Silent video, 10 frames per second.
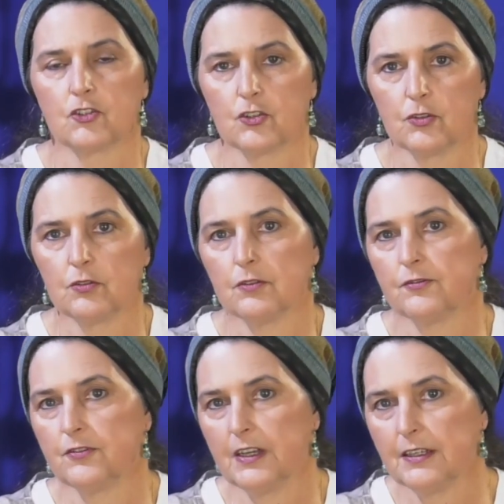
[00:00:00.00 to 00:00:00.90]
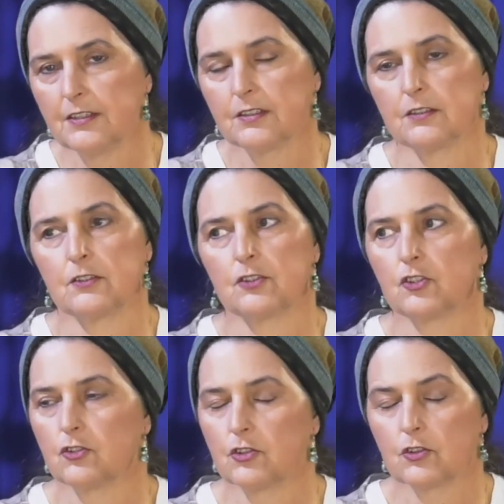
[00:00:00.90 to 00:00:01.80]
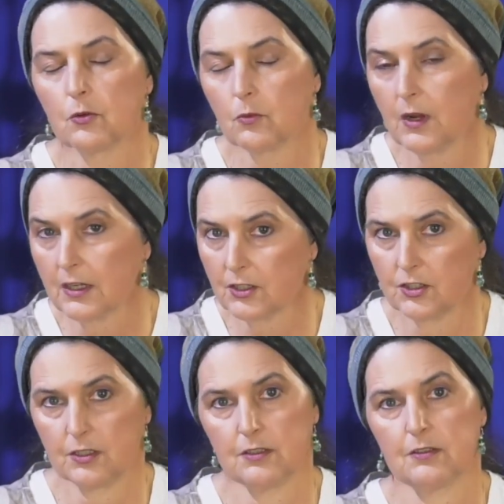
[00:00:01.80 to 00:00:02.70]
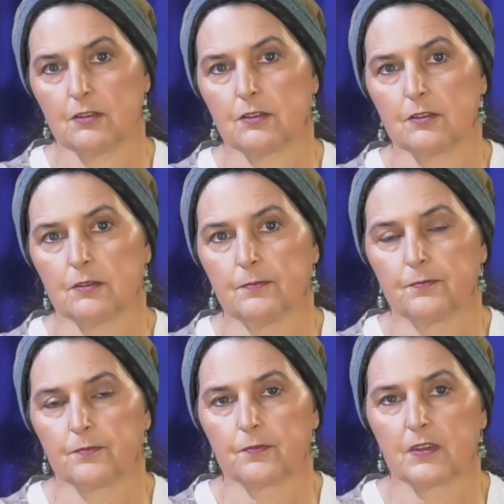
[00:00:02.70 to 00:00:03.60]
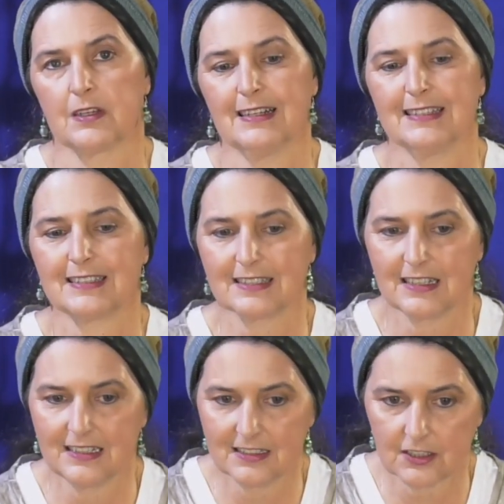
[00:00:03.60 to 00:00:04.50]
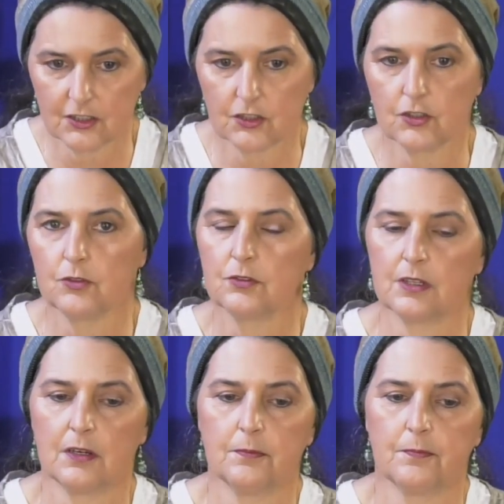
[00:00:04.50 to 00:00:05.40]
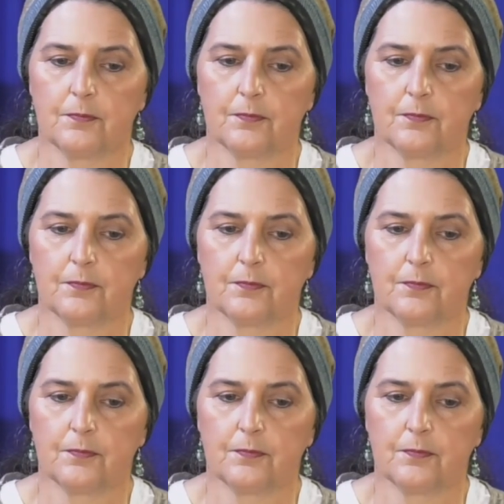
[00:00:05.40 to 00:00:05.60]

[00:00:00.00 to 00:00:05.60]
to the faces, to the directions assigned to them.